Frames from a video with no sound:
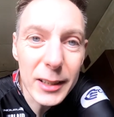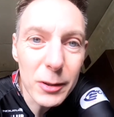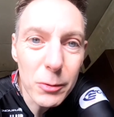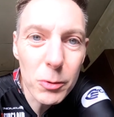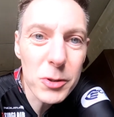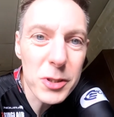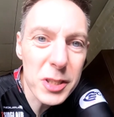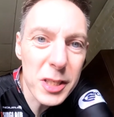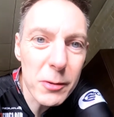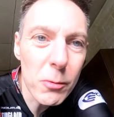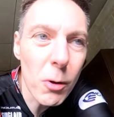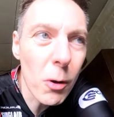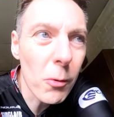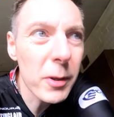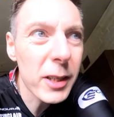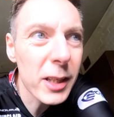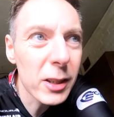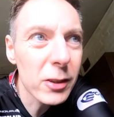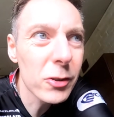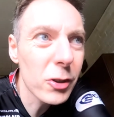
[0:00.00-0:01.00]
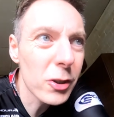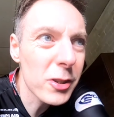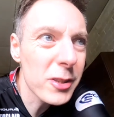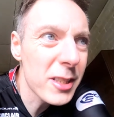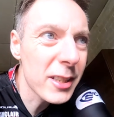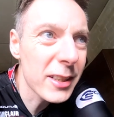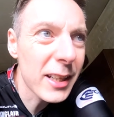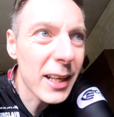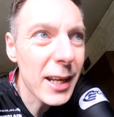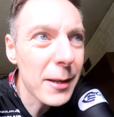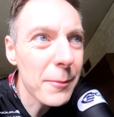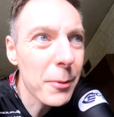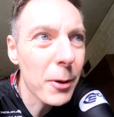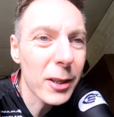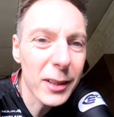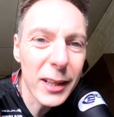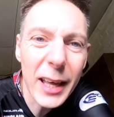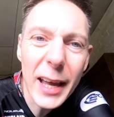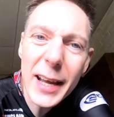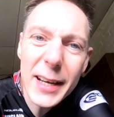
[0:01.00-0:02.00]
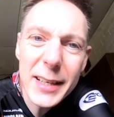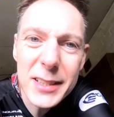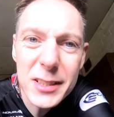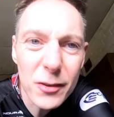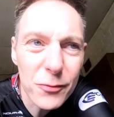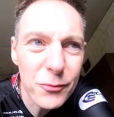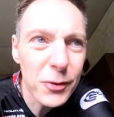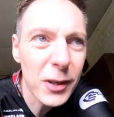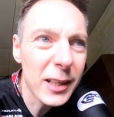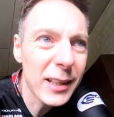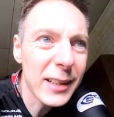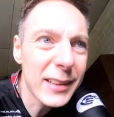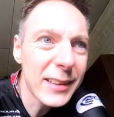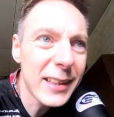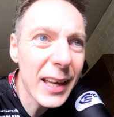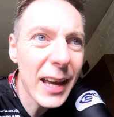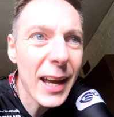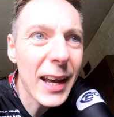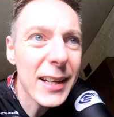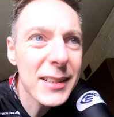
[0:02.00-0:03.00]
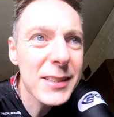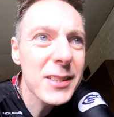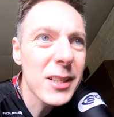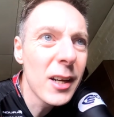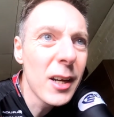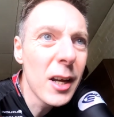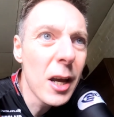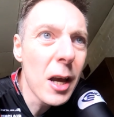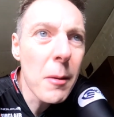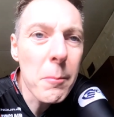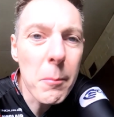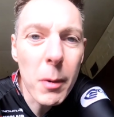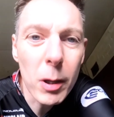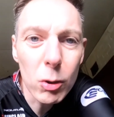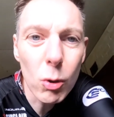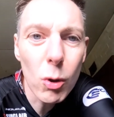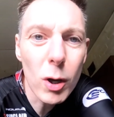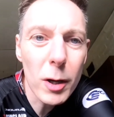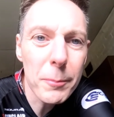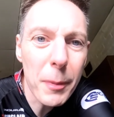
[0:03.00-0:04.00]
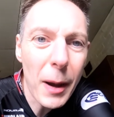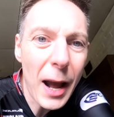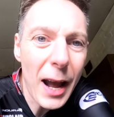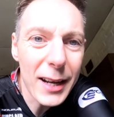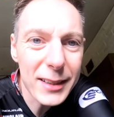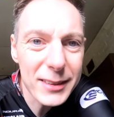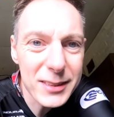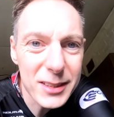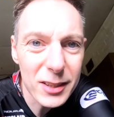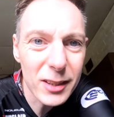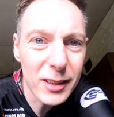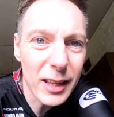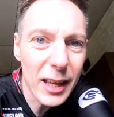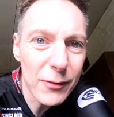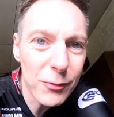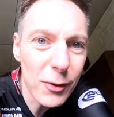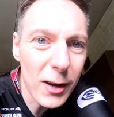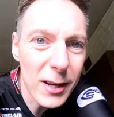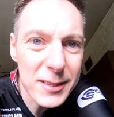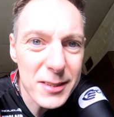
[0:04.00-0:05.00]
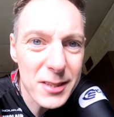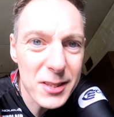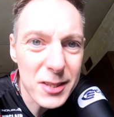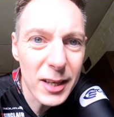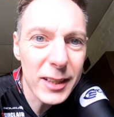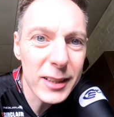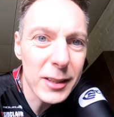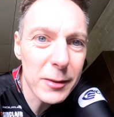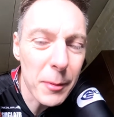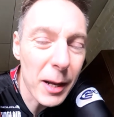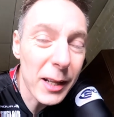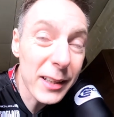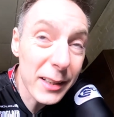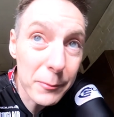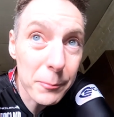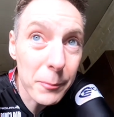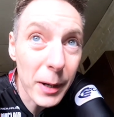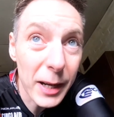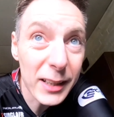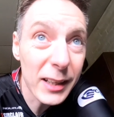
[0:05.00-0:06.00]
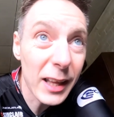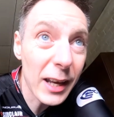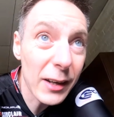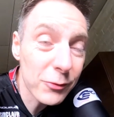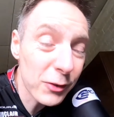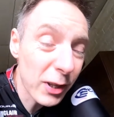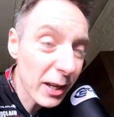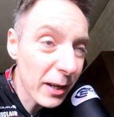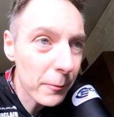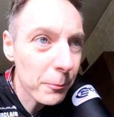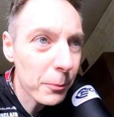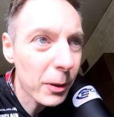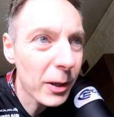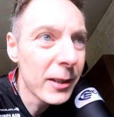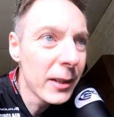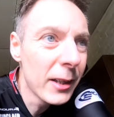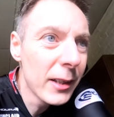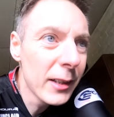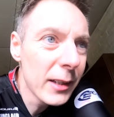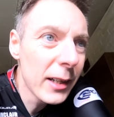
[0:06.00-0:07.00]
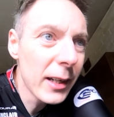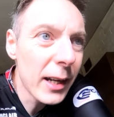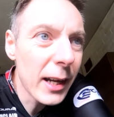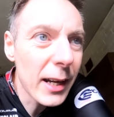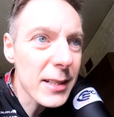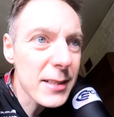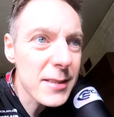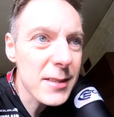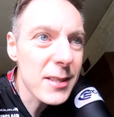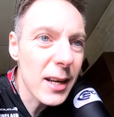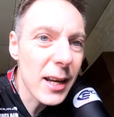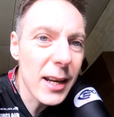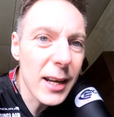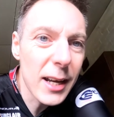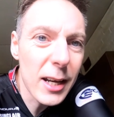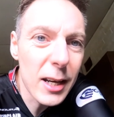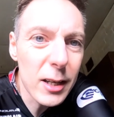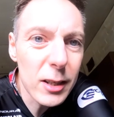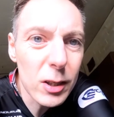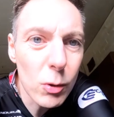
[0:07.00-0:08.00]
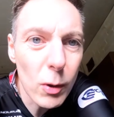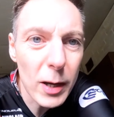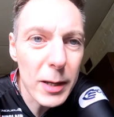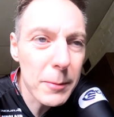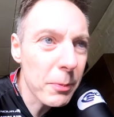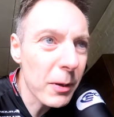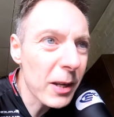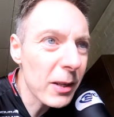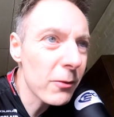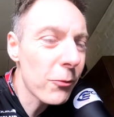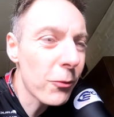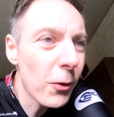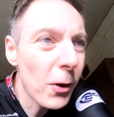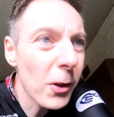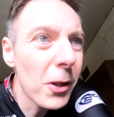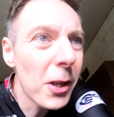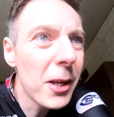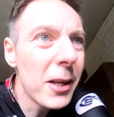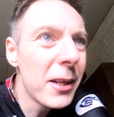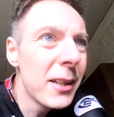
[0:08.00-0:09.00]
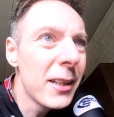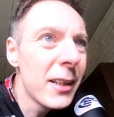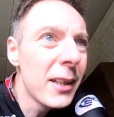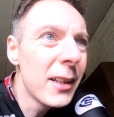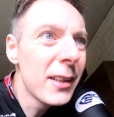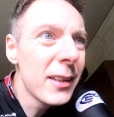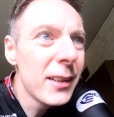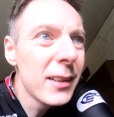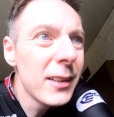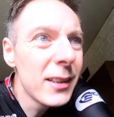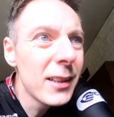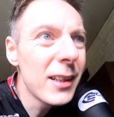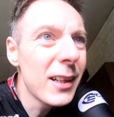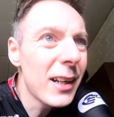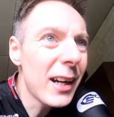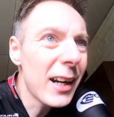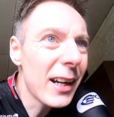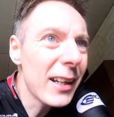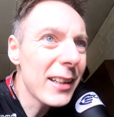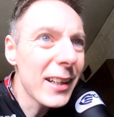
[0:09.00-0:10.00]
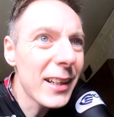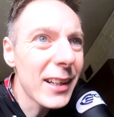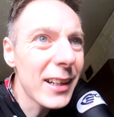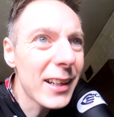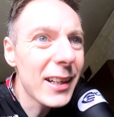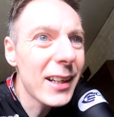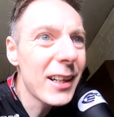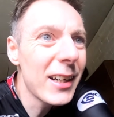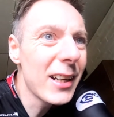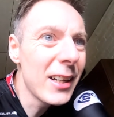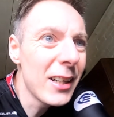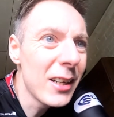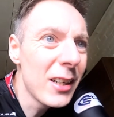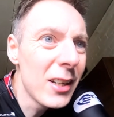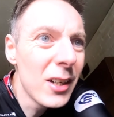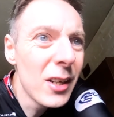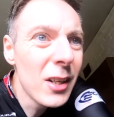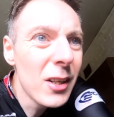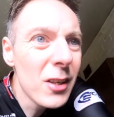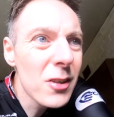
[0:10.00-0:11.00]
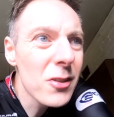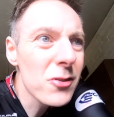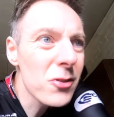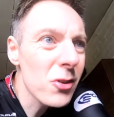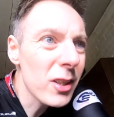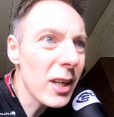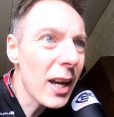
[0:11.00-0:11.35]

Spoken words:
we'll see what we can do today. But legs are feeling dead. My lower back to the left hand side of my left hip is quite painful. And so